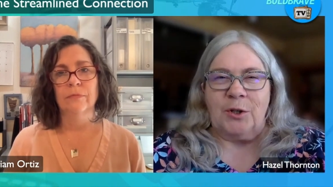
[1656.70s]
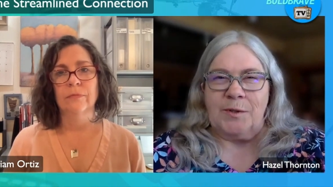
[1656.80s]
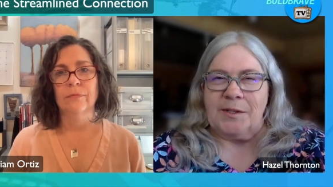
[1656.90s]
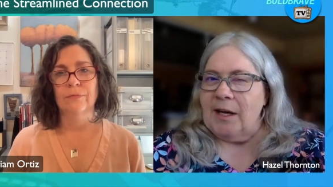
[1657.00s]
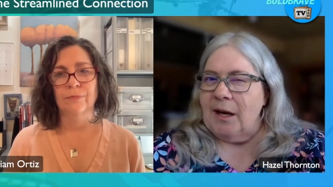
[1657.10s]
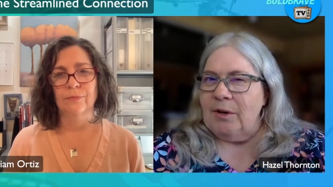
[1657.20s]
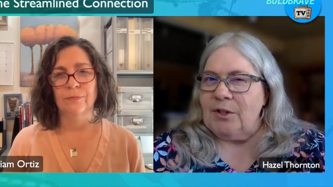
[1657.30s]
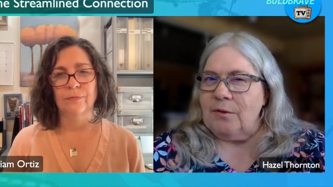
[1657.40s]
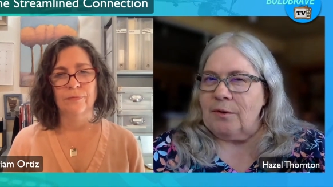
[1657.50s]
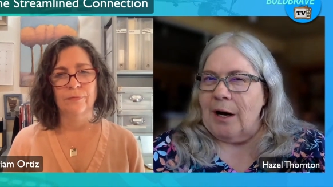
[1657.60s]
Speaker 1: as you see how
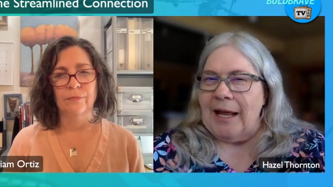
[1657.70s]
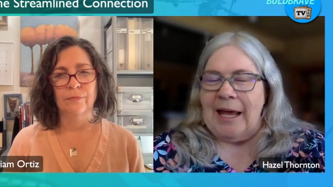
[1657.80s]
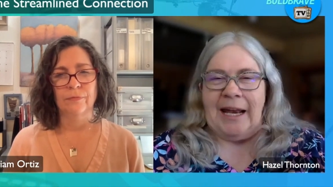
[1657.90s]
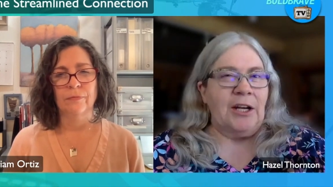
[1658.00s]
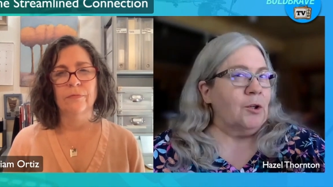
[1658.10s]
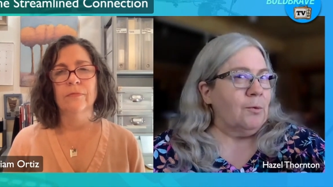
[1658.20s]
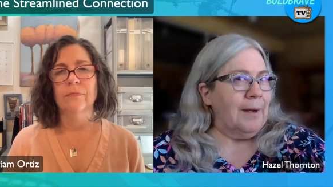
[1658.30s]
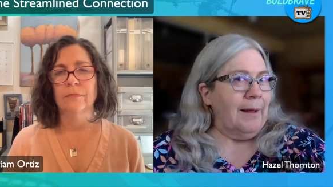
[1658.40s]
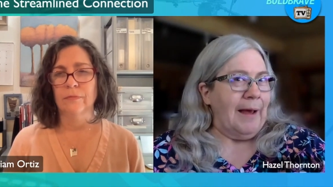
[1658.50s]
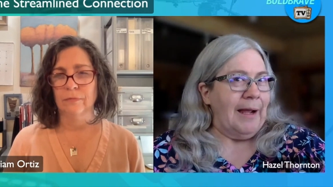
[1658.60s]
much you've got and
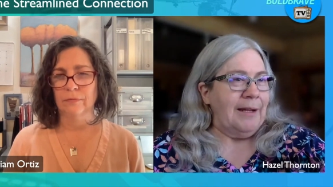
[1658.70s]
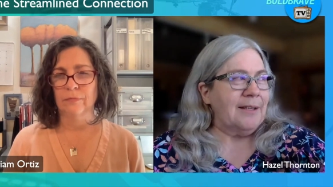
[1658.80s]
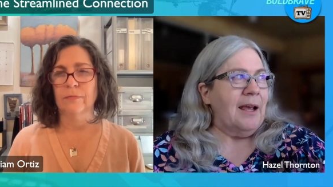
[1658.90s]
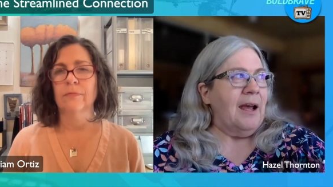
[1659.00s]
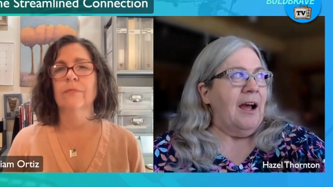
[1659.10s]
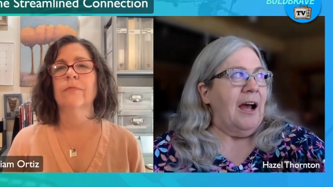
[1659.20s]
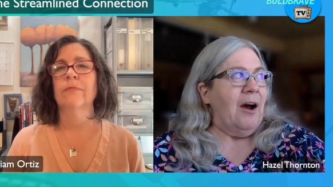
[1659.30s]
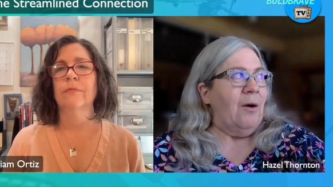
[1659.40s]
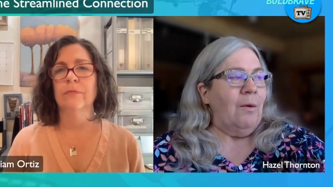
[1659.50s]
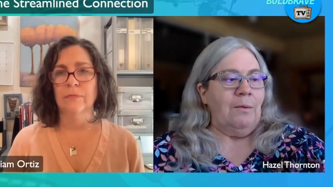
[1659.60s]
as you realize
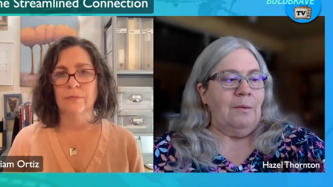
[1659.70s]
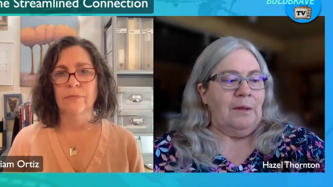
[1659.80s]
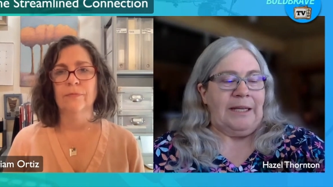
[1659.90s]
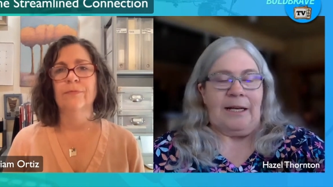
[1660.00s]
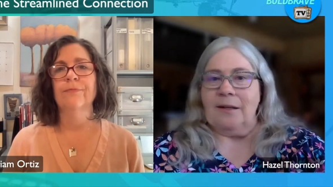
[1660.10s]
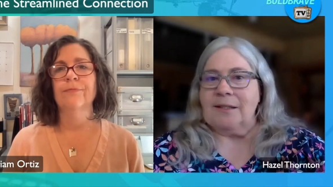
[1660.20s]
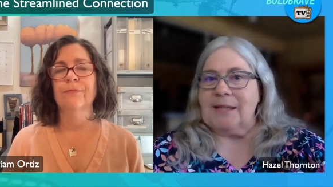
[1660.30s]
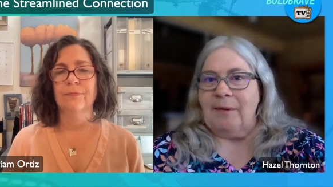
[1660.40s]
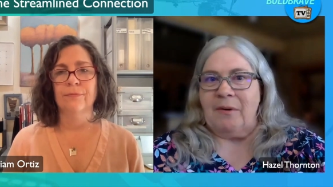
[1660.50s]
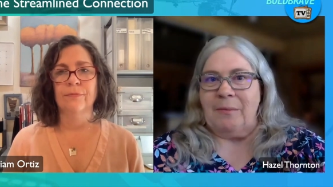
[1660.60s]
how
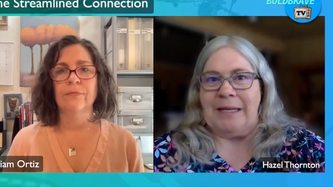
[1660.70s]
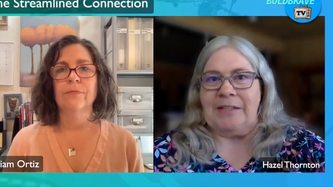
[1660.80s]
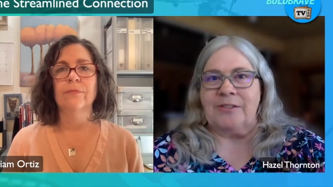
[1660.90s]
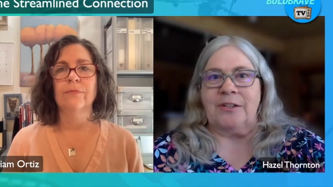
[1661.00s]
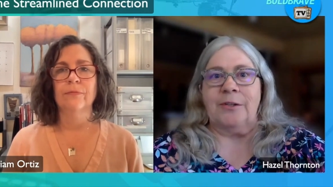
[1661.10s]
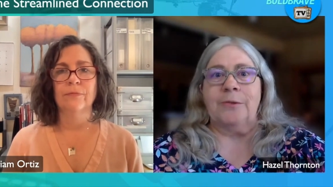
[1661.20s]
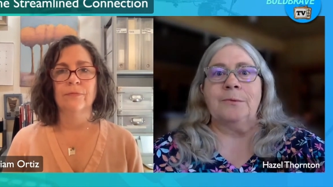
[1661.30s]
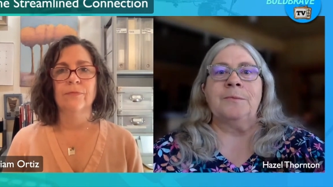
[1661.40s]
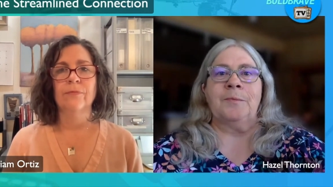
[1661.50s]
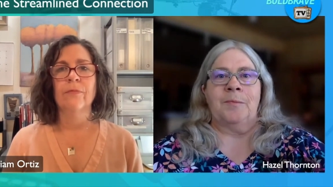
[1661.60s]
little some of it means to
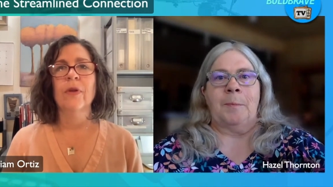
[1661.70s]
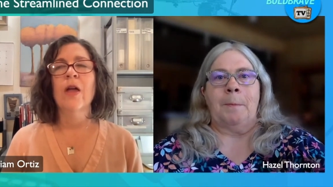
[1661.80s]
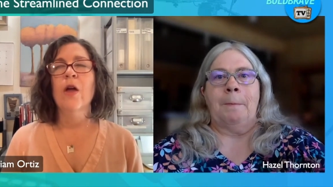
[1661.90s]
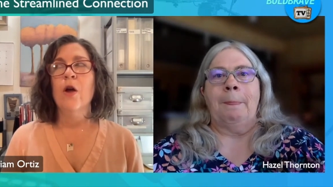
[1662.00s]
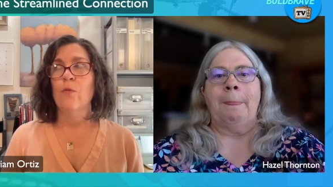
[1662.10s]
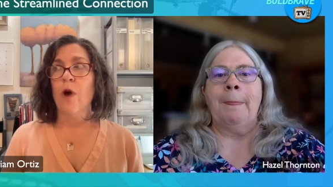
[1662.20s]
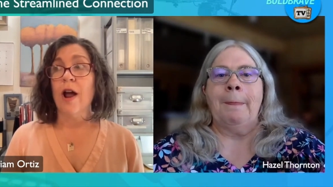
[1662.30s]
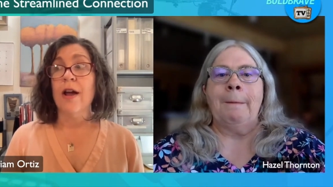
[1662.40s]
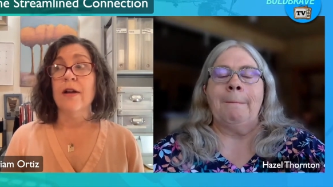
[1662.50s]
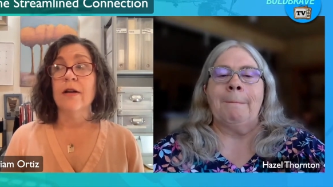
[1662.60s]
you.
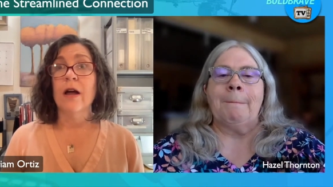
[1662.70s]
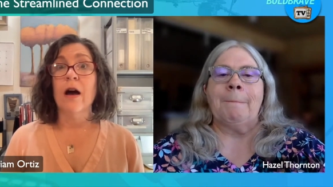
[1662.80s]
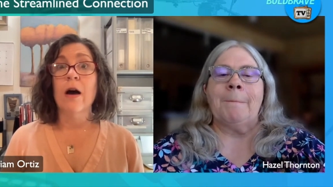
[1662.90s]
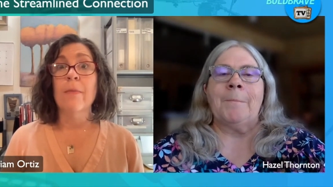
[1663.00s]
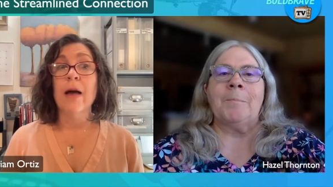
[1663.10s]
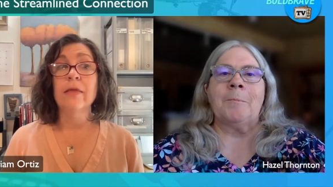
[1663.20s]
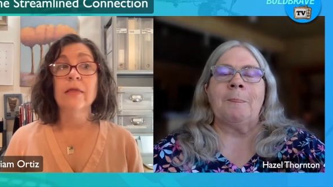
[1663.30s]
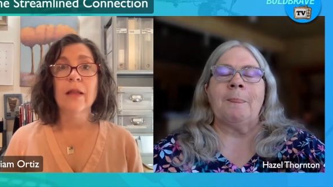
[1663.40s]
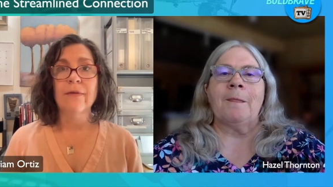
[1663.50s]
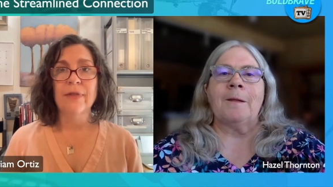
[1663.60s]
Speaker 2: Right.
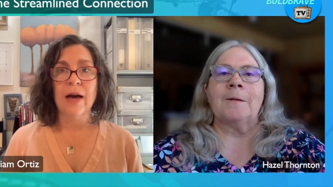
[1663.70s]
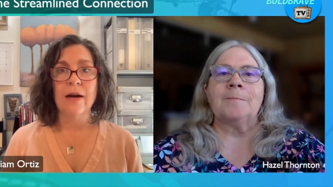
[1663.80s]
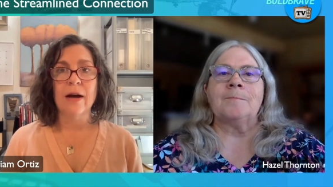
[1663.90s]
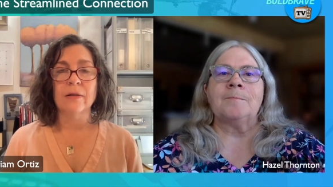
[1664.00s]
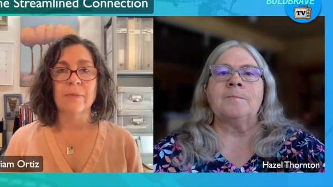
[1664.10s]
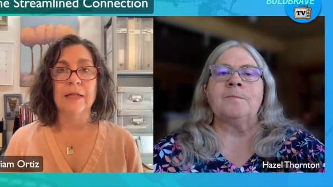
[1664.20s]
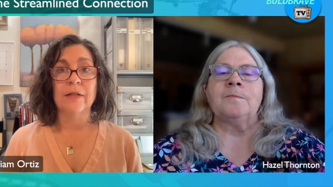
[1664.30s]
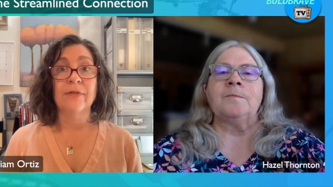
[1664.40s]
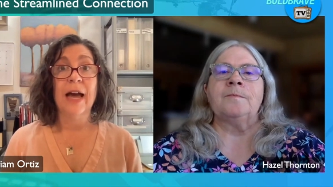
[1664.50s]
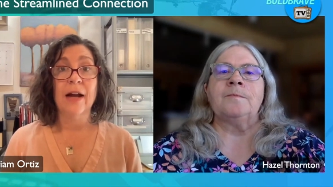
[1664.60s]
I love the aspect
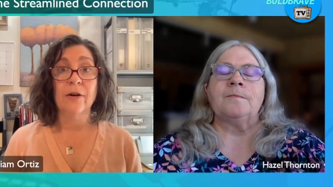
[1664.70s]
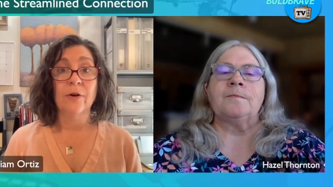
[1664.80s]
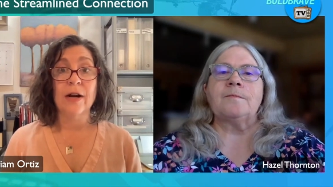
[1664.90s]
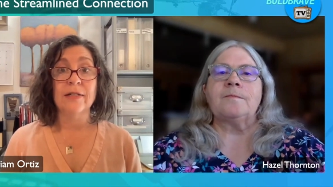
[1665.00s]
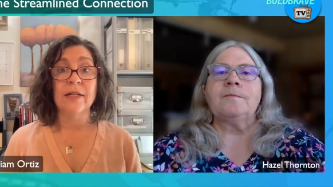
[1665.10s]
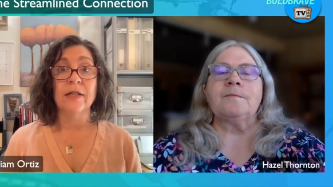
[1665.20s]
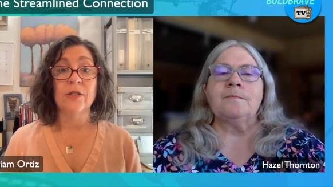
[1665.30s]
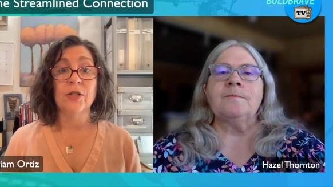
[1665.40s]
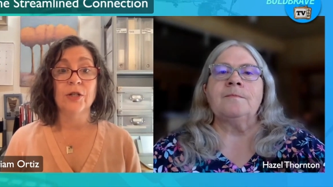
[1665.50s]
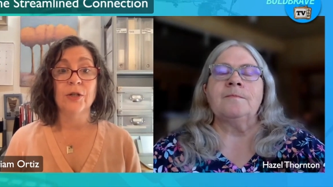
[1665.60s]
of categorizing
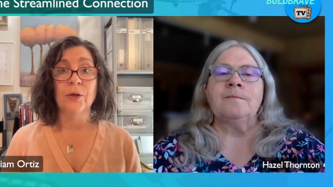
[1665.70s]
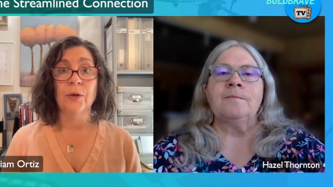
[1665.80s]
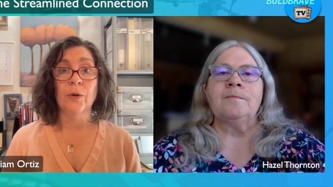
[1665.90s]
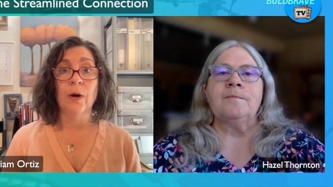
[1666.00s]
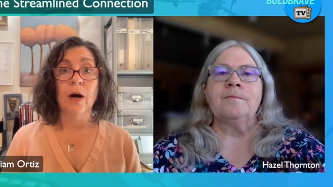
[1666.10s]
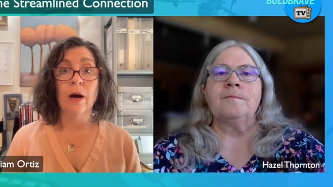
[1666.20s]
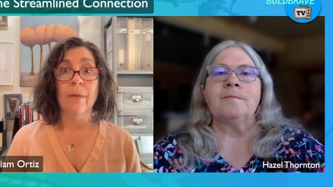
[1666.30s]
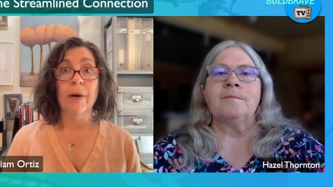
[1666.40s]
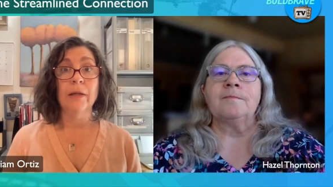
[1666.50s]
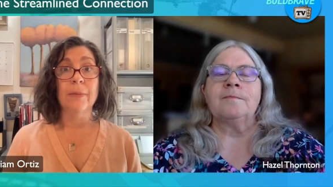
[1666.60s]
to
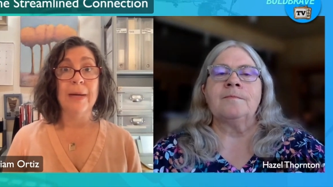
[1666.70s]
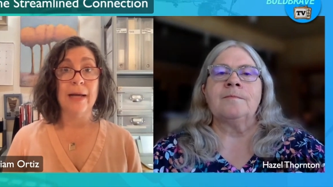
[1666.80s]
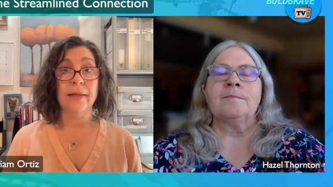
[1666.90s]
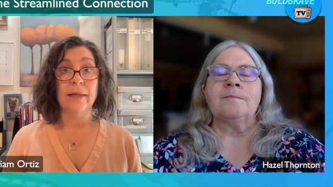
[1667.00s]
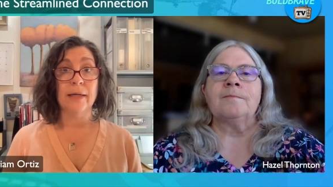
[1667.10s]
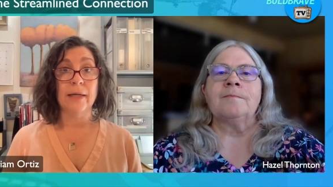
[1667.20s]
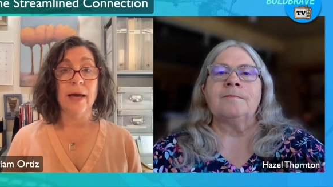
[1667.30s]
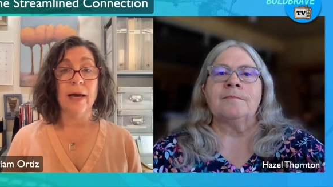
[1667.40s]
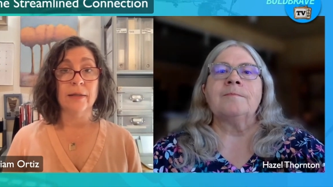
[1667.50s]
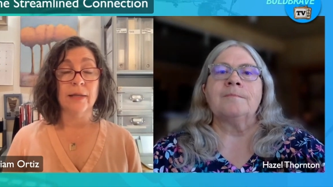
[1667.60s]
eliminate the
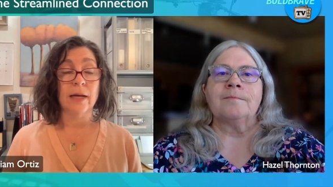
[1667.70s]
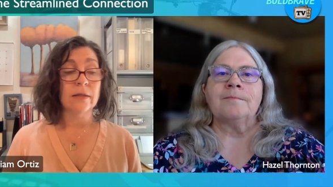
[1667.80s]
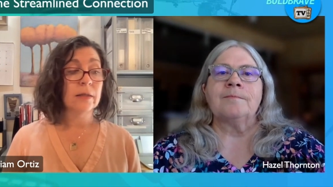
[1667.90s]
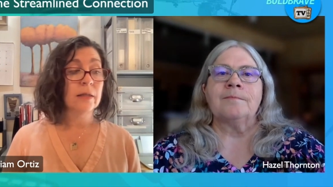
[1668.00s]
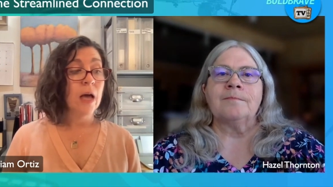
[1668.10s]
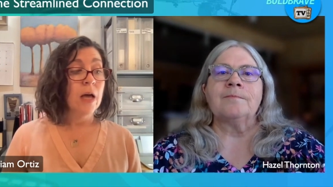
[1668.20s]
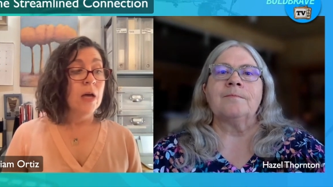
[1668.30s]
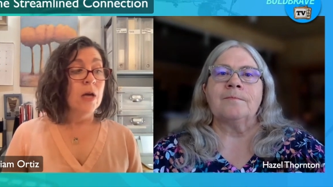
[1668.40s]
excess.